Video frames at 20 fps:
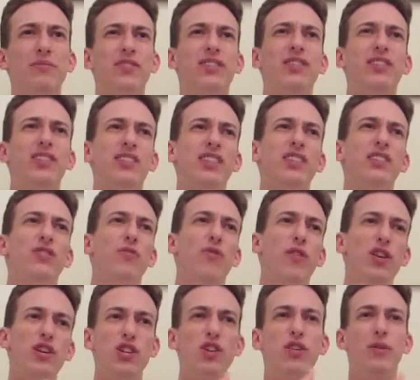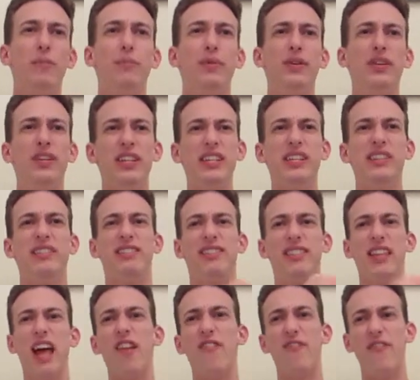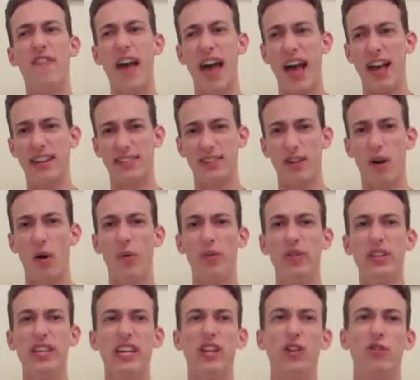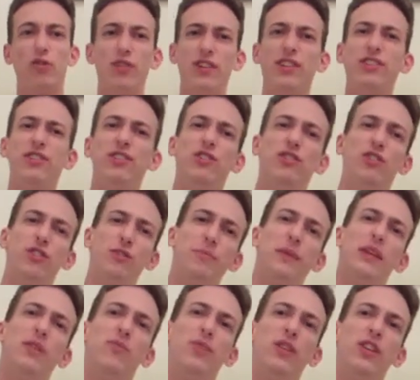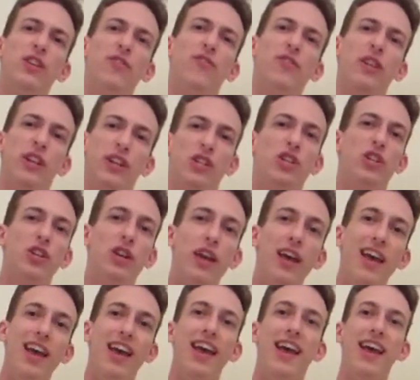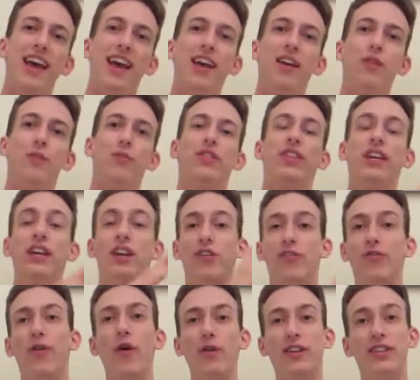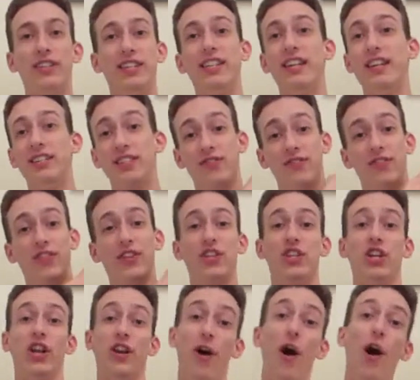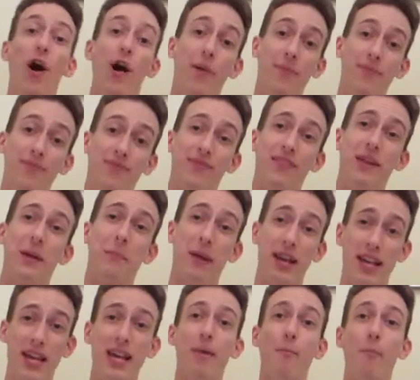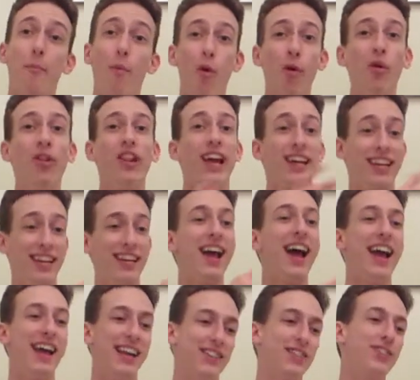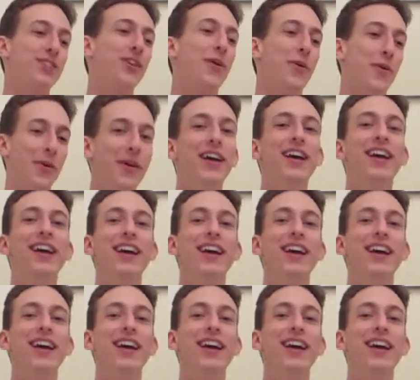since his original ability Steadfast only increases your speed when you flinch. With Inner Focus, he doesn't flinch at all, making him more like a knight. So